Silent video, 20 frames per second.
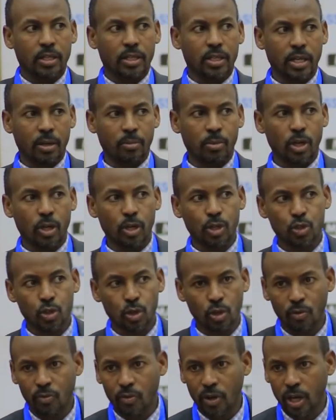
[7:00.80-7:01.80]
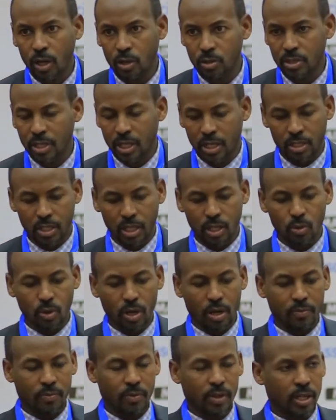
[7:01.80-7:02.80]
WHO, FAO, they do
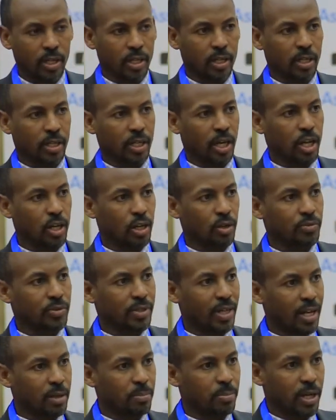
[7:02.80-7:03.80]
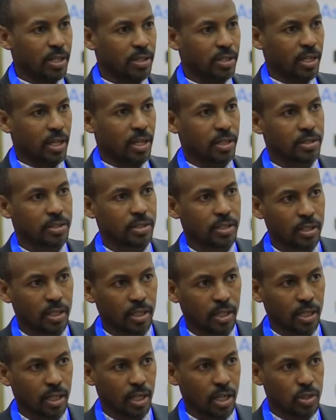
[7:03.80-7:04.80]
have a kind of
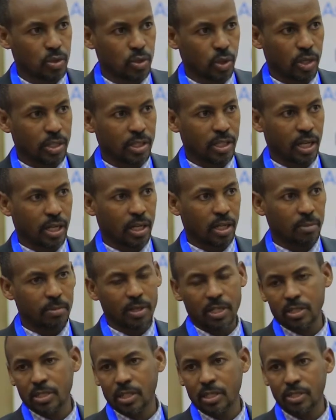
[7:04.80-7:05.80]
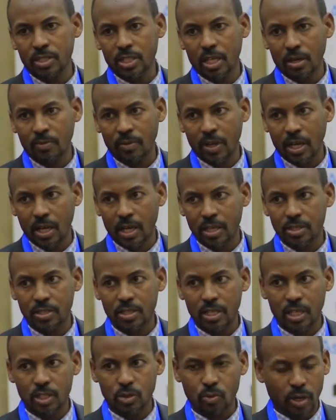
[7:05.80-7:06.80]
tripartite joint agreement in
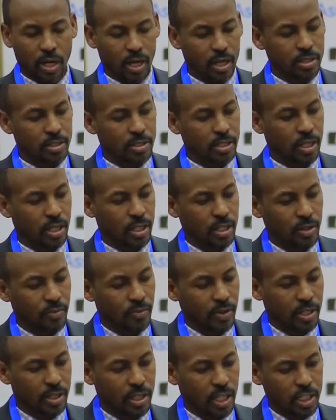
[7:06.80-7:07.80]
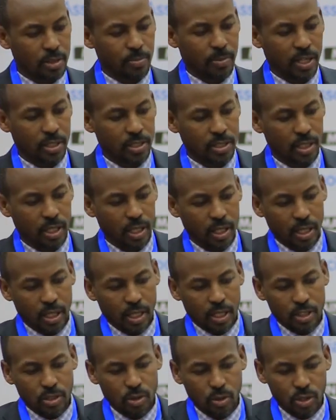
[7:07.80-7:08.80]
surveillance as well as different aspects.
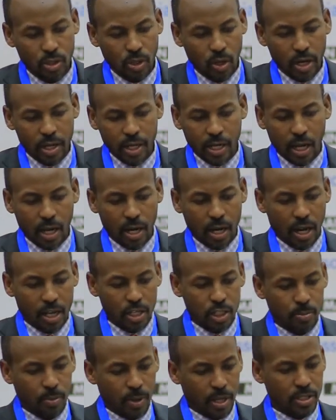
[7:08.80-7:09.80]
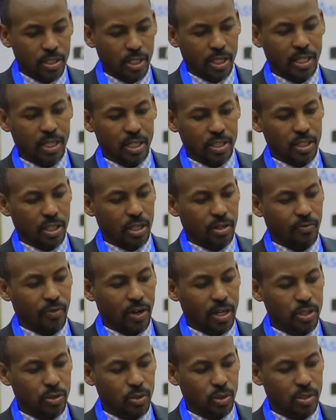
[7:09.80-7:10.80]
So the OIE guidelines place increasing
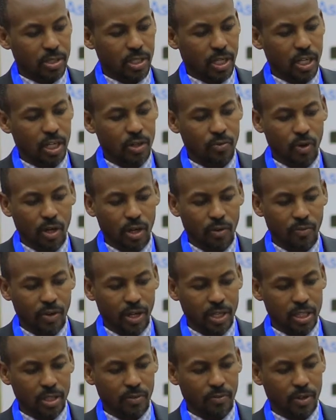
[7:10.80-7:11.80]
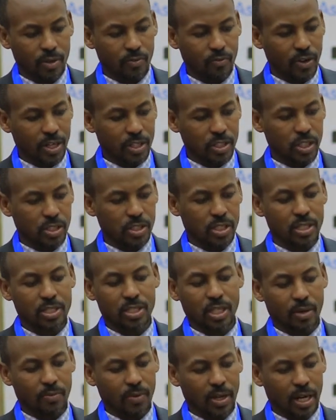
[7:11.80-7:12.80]
emphasis on the need for effective infectious disease
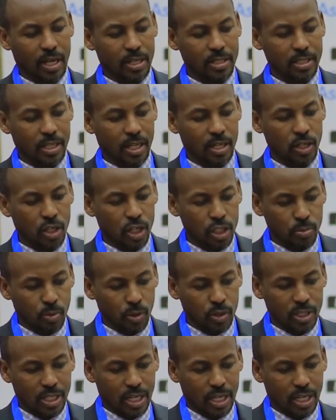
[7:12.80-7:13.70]
surveillance and response